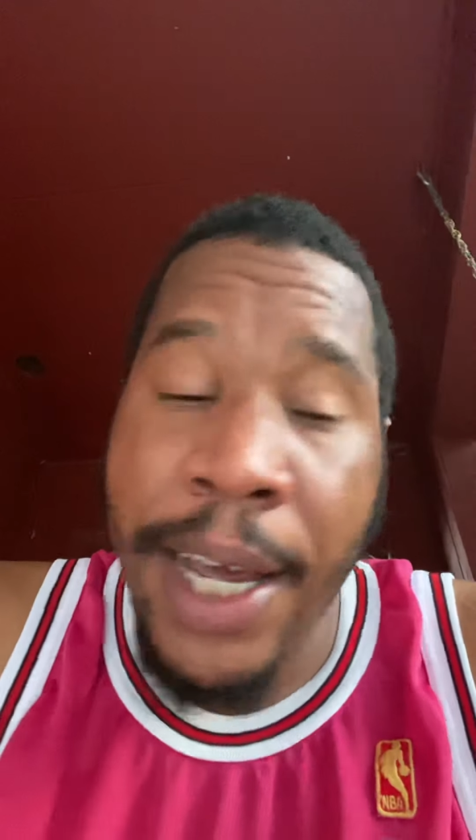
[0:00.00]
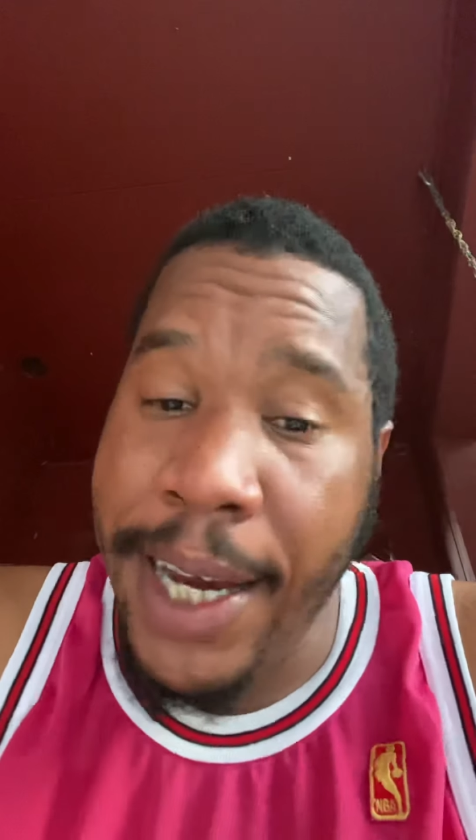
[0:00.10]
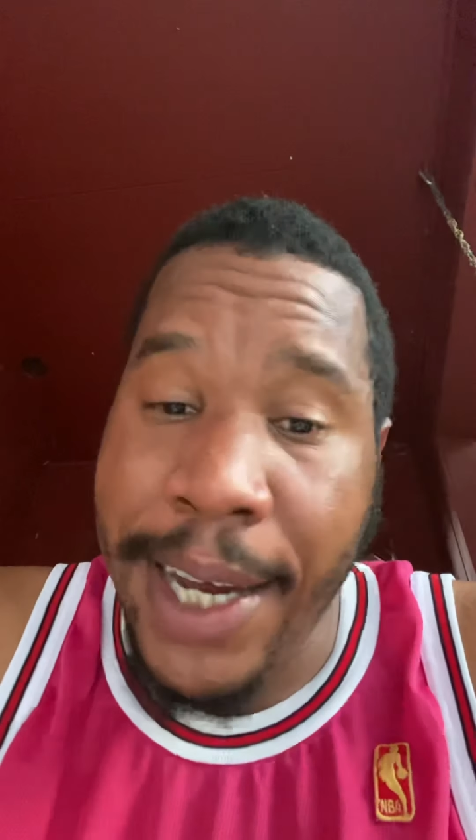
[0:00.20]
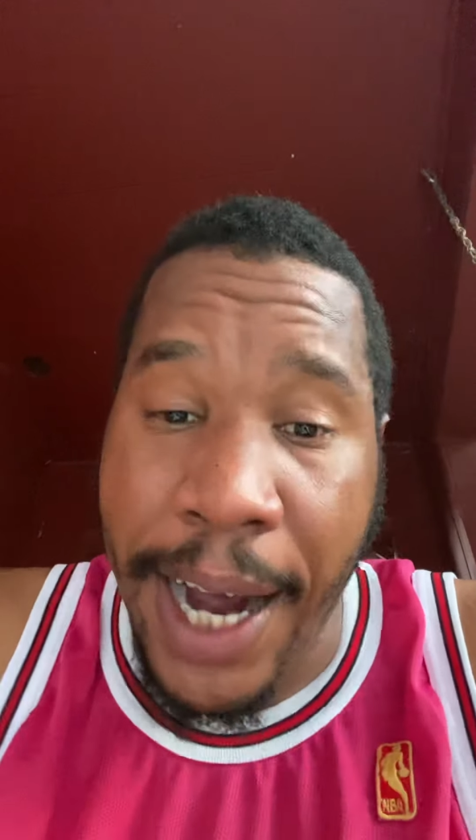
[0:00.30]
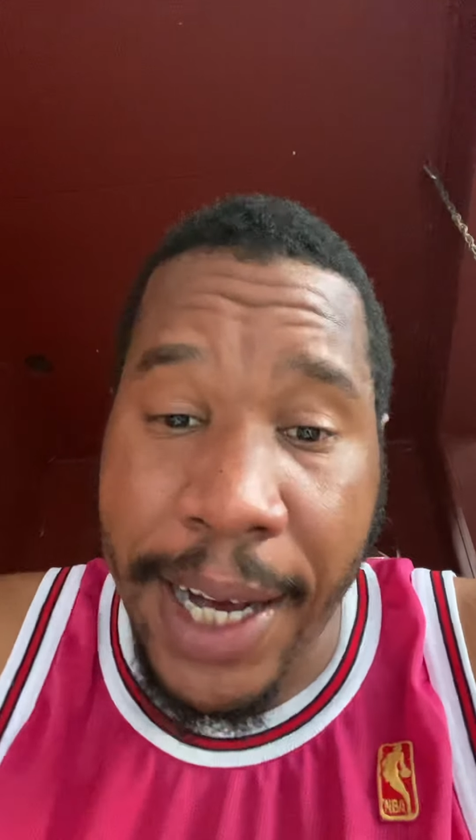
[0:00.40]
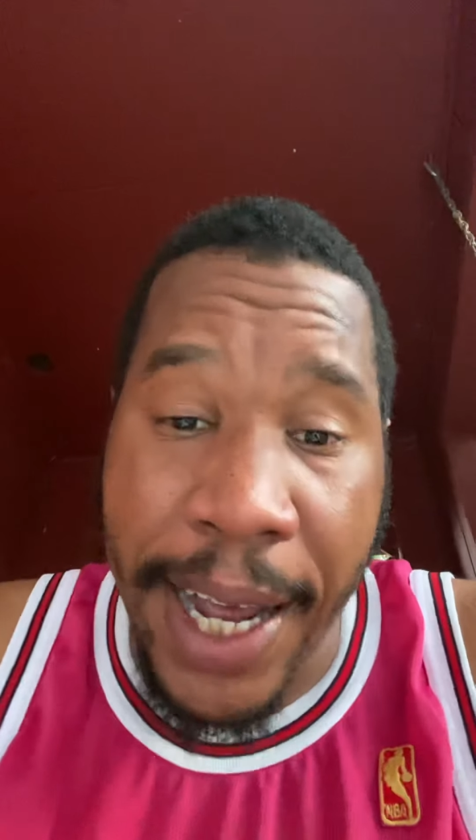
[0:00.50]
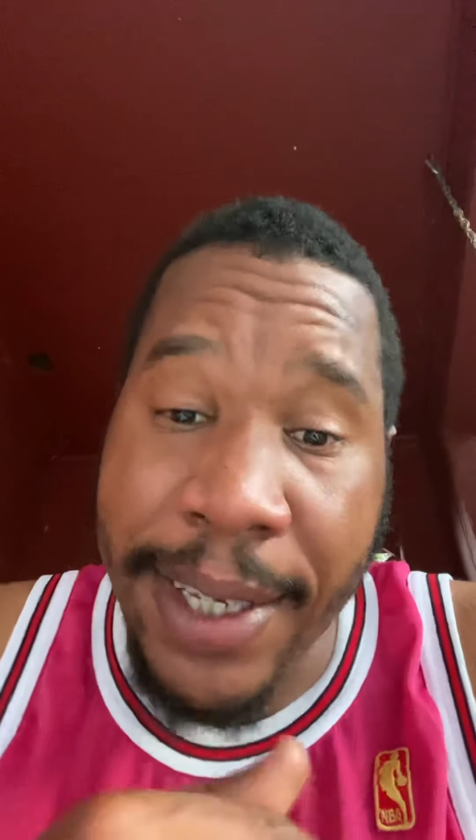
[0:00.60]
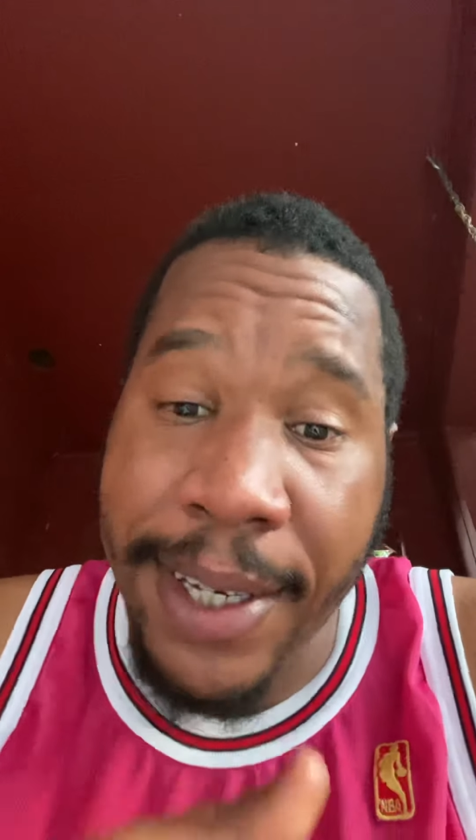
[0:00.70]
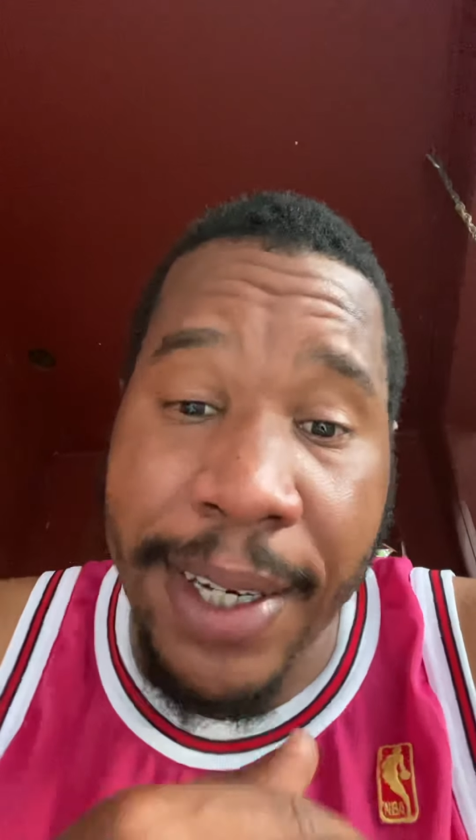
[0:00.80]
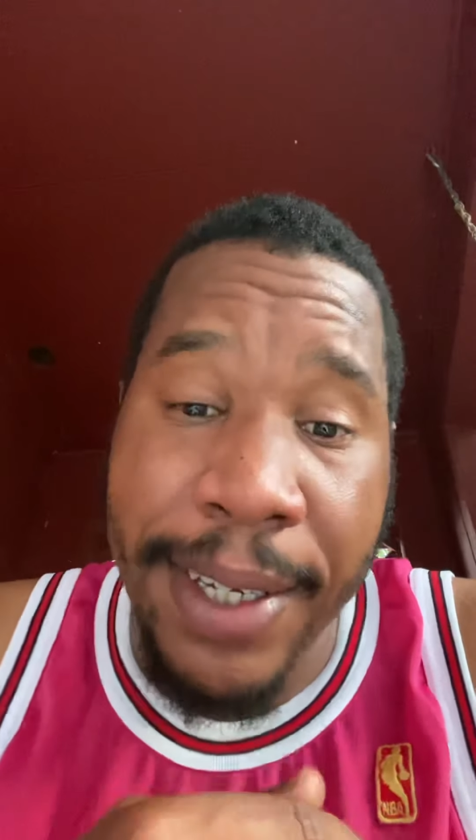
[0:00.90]
He kind of has
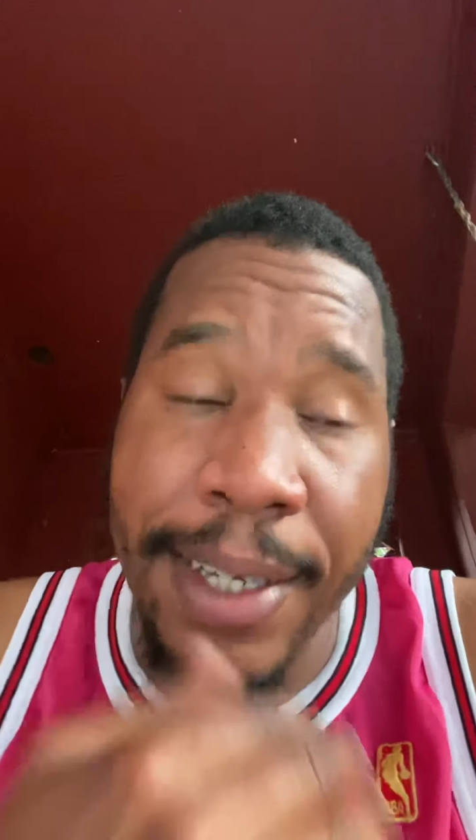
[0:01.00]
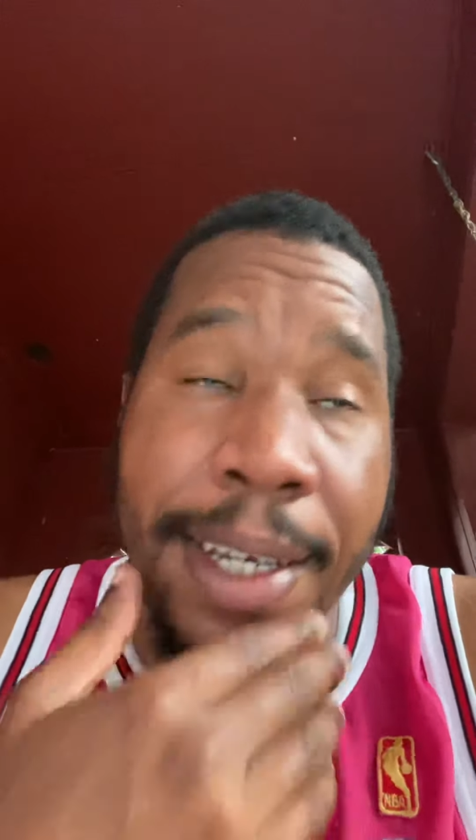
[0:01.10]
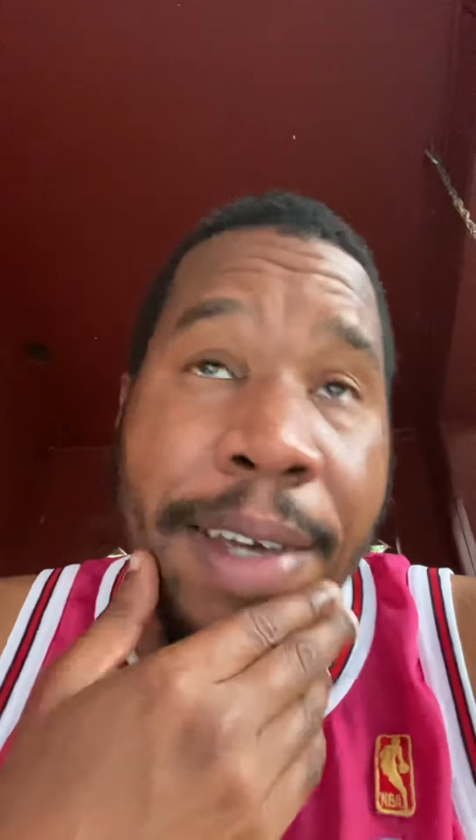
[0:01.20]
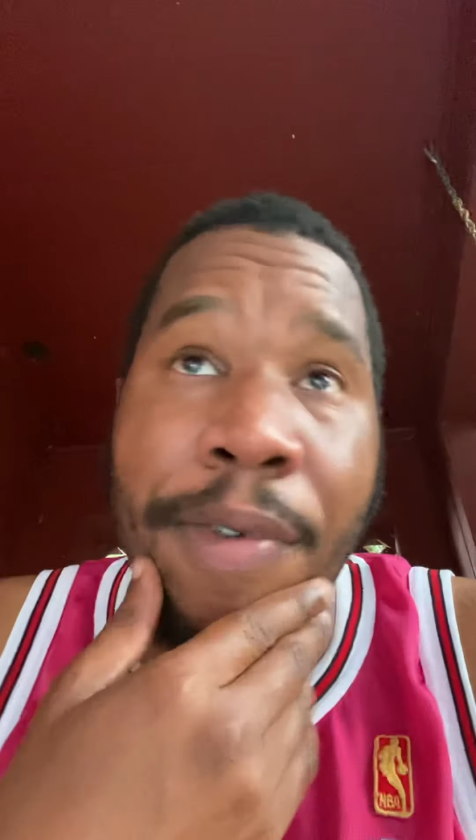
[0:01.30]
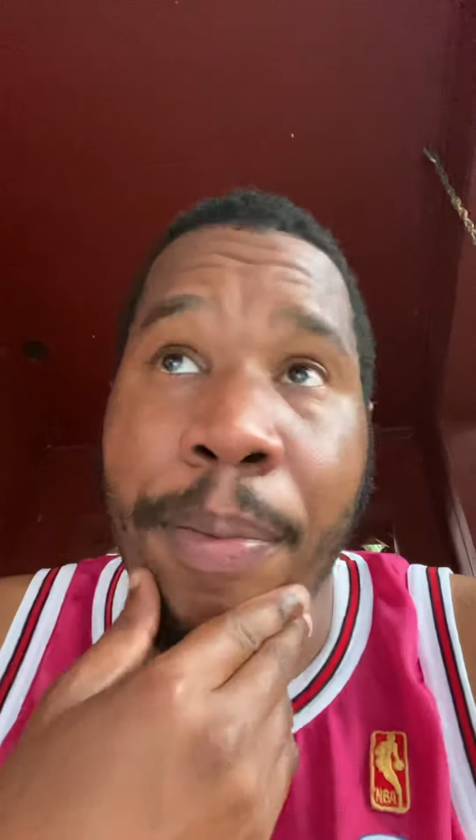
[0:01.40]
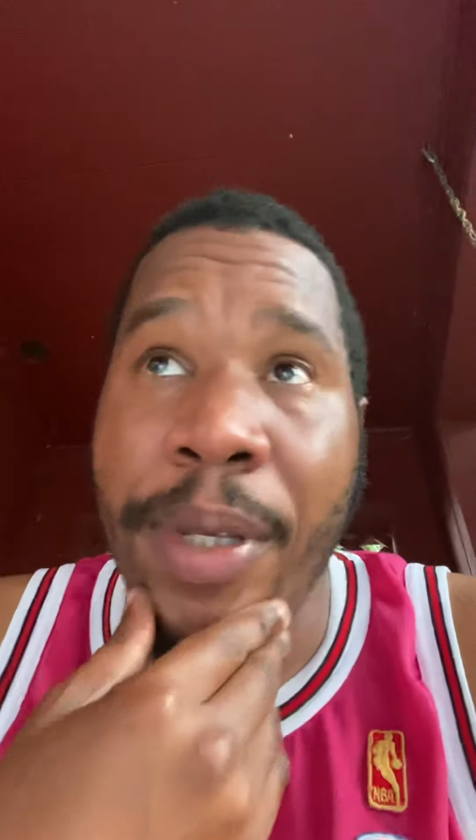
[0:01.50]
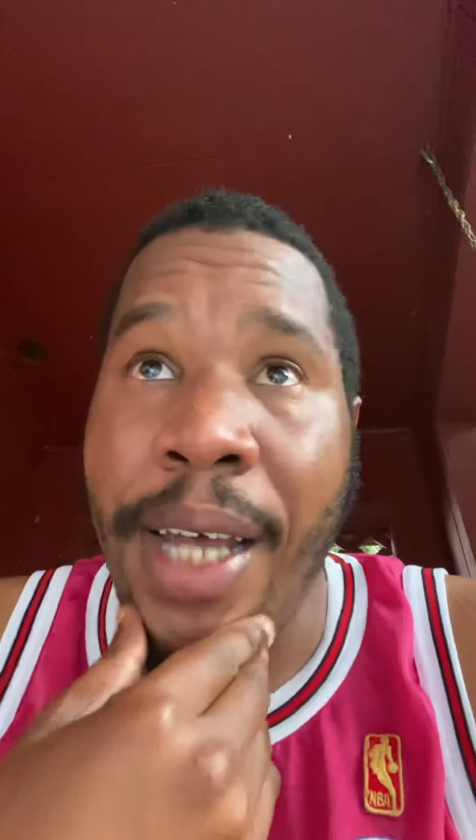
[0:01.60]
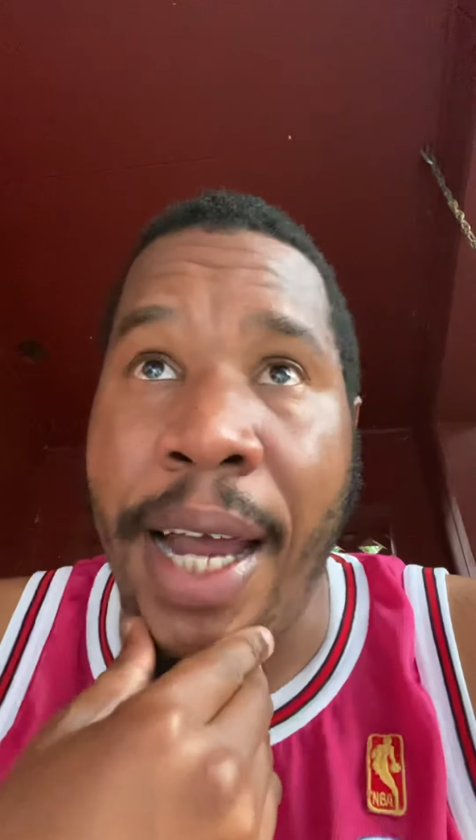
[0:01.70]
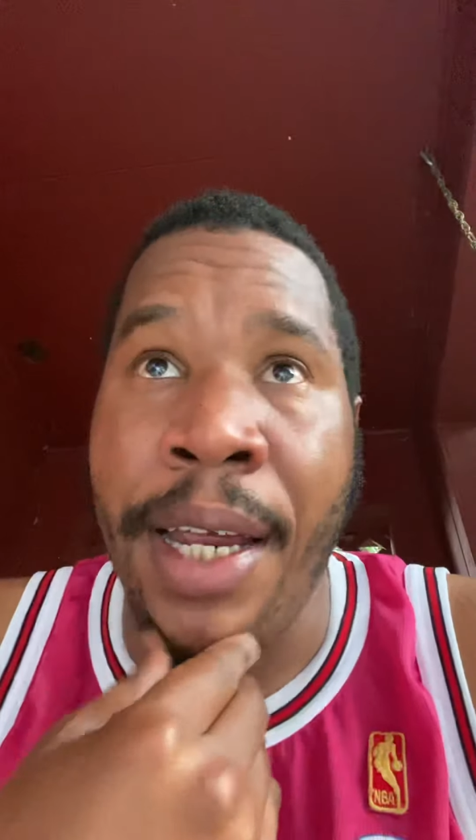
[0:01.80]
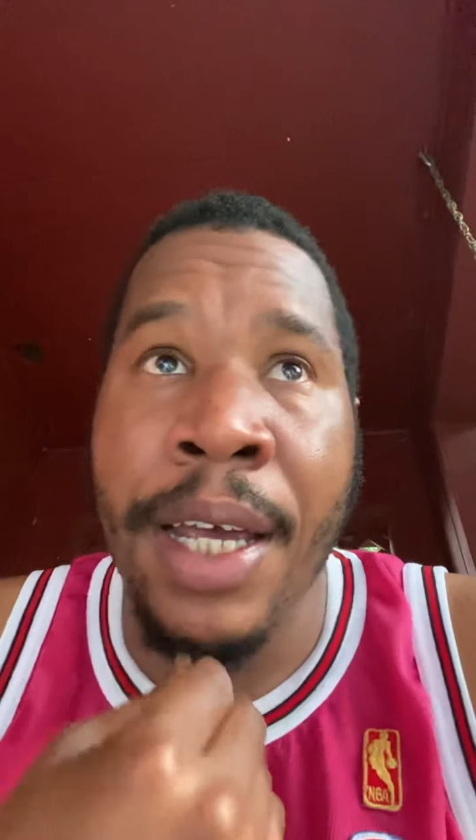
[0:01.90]
a tendency to give up his height.